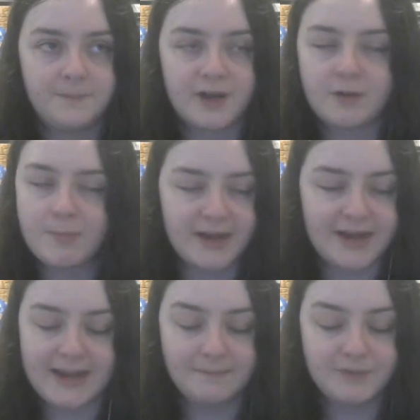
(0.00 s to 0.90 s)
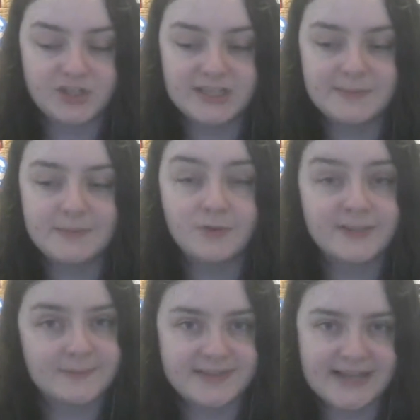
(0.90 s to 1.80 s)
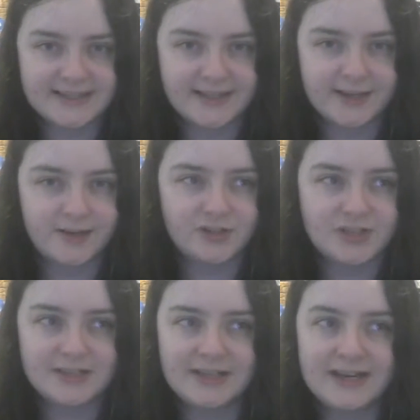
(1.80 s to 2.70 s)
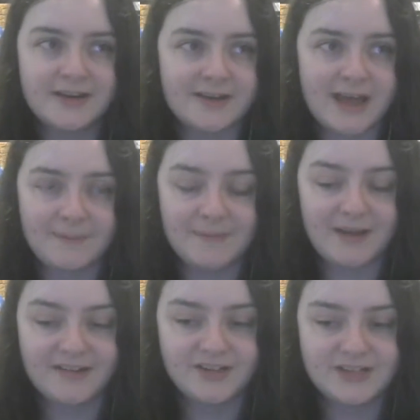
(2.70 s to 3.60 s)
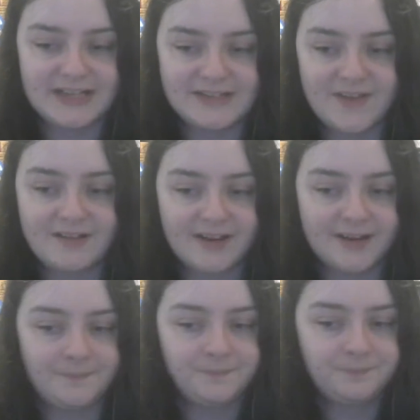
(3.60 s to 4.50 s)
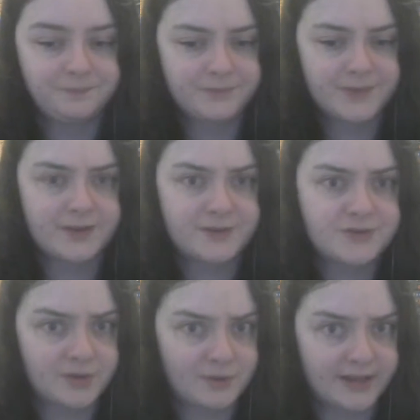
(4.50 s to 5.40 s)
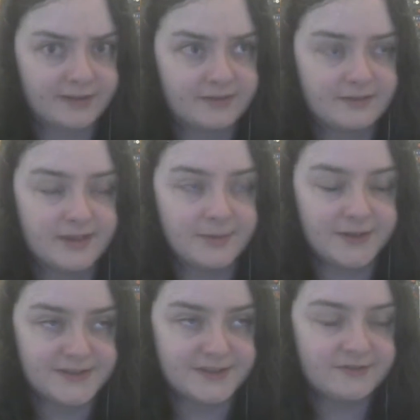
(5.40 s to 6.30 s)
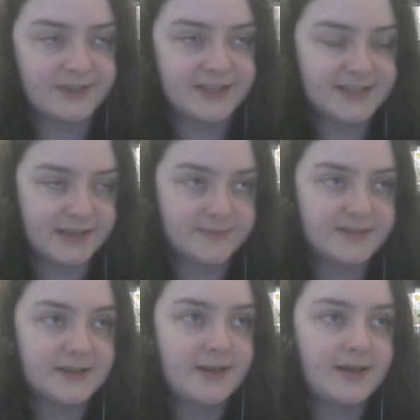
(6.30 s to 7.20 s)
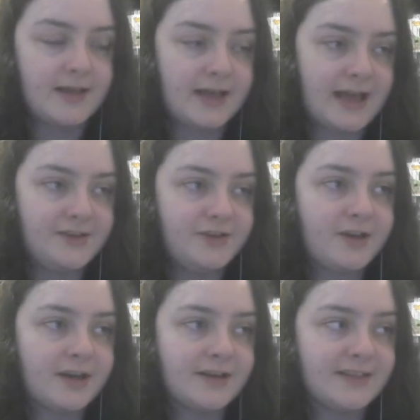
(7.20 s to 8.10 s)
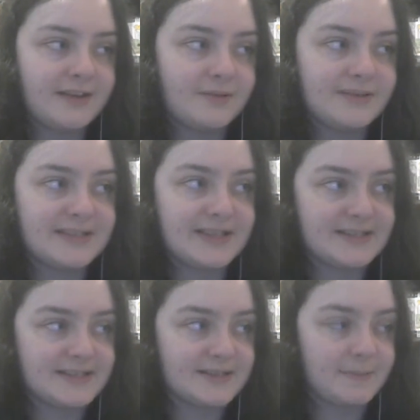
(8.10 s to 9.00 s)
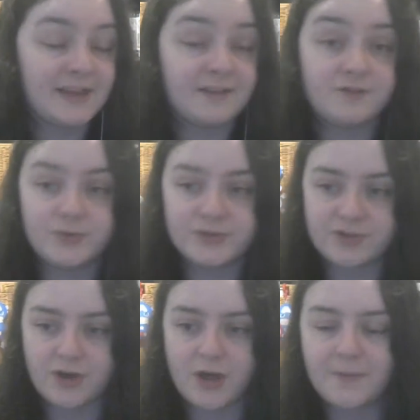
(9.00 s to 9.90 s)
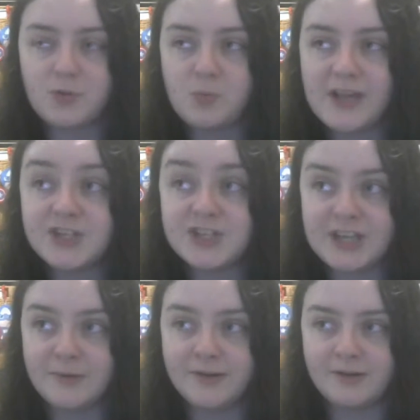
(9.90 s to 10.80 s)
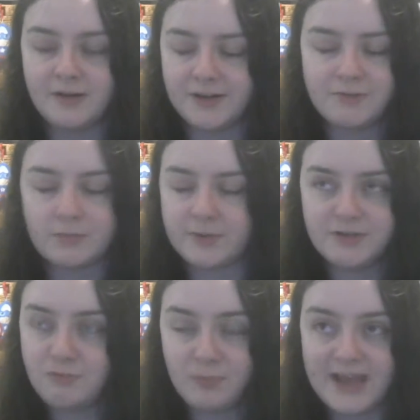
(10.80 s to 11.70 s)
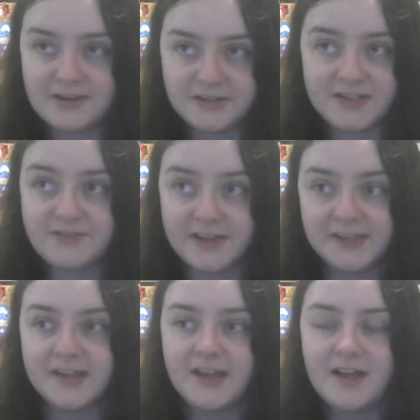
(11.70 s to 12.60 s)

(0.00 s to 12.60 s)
I can't remember her name, but she's been more sympathetic. You know, she's clearly not in a happy marriage. He's very controlling and abusive, it seems. And you could kind of think, oh, is this being forced on her? But the way she went, oh, I don't know what we would do if we had a Tiffany